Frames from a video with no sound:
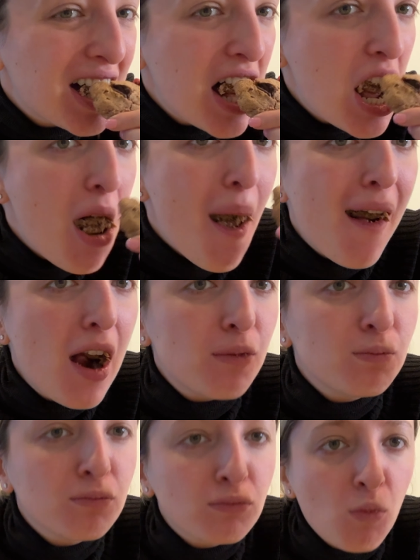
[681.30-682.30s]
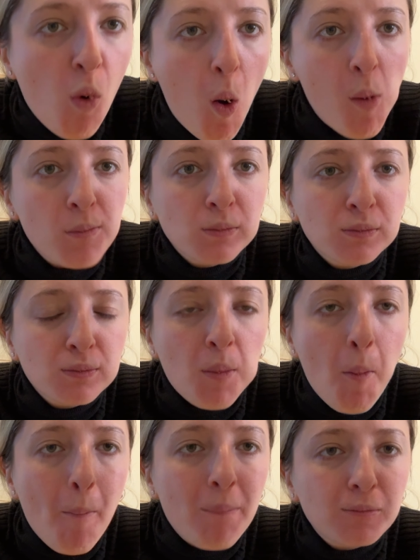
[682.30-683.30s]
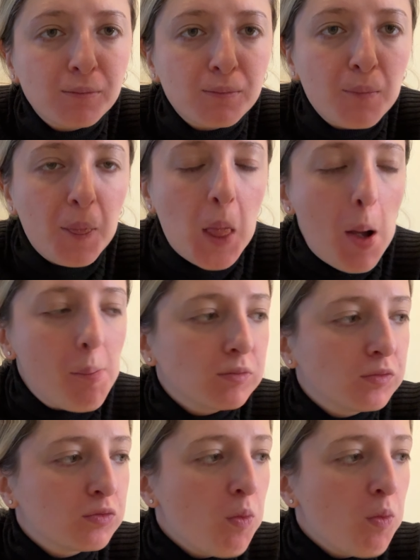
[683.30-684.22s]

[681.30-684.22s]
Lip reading: It's an amazing ingredient, and if you learn how to eat it